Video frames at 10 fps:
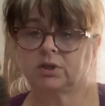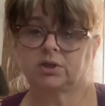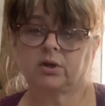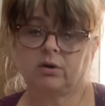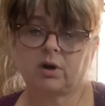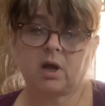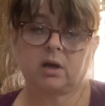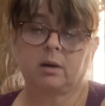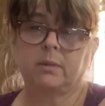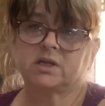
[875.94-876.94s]
so you're not
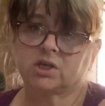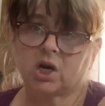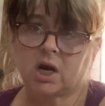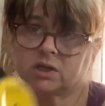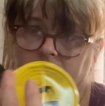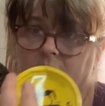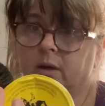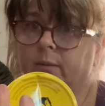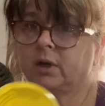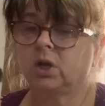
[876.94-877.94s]
going to be scratching
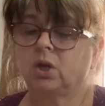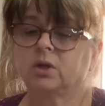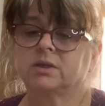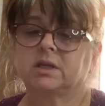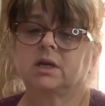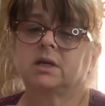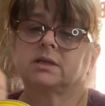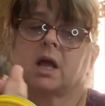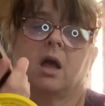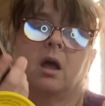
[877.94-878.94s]
it when you use this.
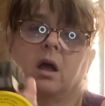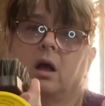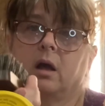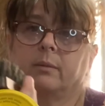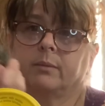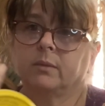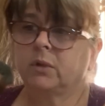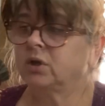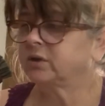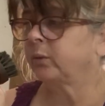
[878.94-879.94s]

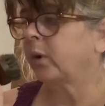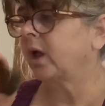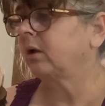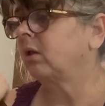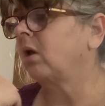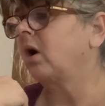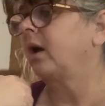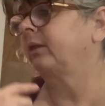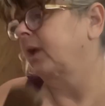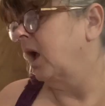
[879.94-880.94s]
Use a wet
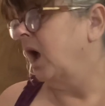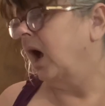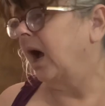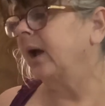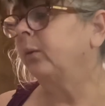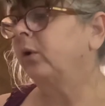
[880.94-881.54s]
cloth. I will